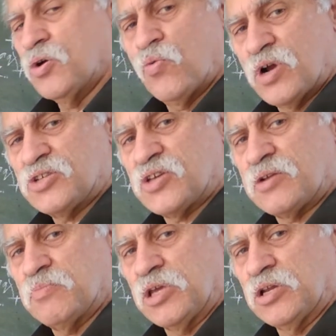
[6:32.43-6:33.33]
What does
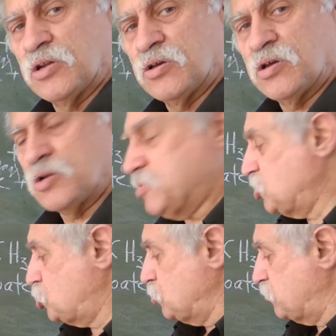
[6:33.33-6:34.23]
that mean? It
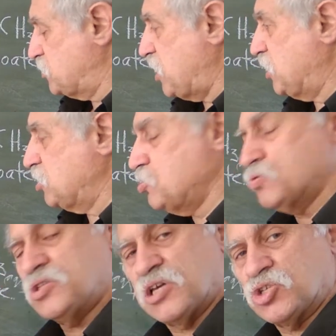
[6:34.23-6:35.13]
means you've taken your
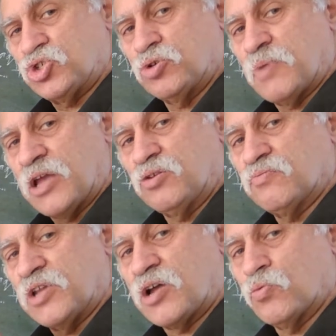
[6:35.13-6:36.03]
test tube and
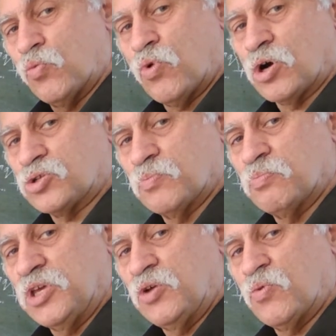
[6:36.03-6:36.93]
you've done what?
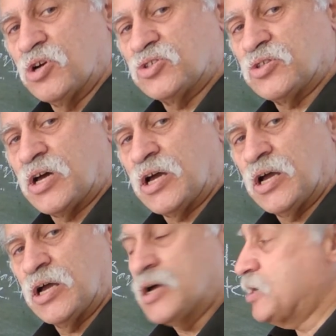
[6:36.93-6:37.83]
B was the
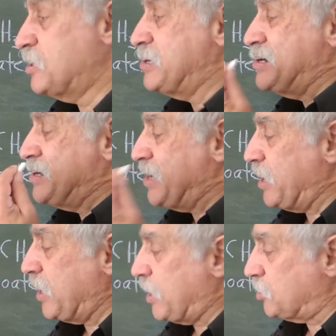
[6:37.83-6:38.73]

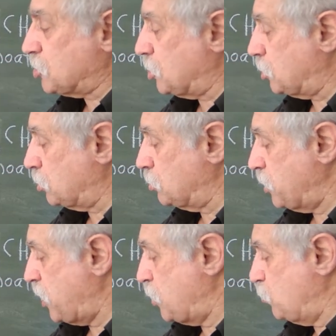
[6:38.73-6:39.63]
alcohol.
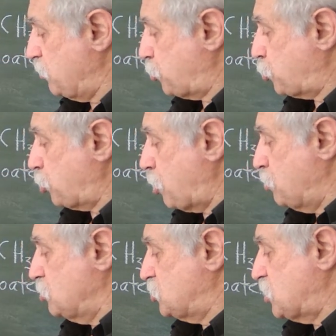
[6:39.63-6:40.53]
And we've
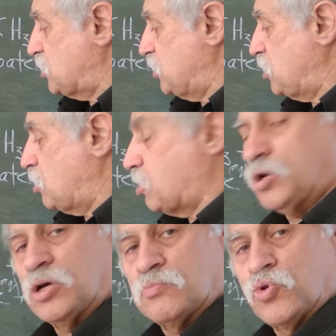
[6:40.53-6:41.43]
thrown suddenly a whole
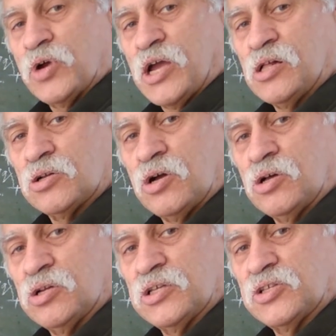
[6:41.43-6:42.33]
lot more
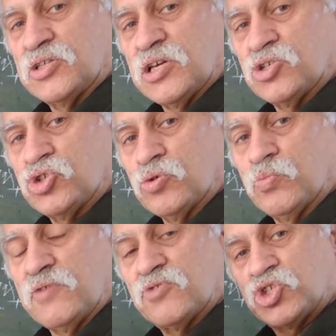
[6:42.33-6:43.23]
alcohol in the test tube.
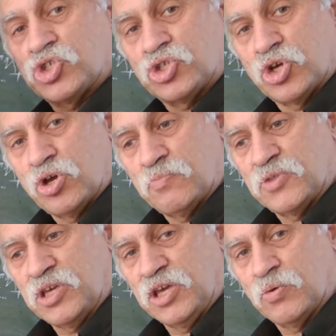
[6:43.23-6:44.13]
We disturbed
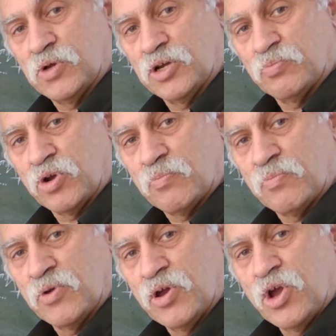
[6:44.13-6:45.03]
the equilibrium.
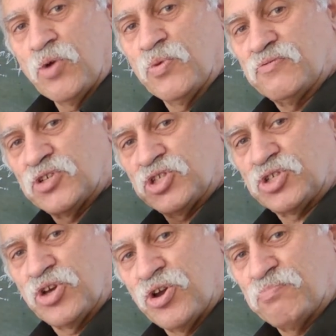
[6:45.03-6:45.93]
We've
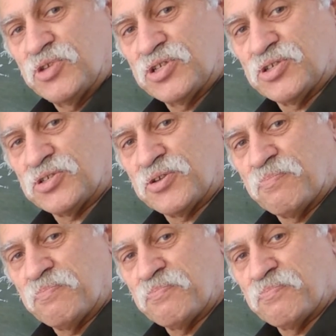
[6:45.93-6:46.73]
disturbed the system.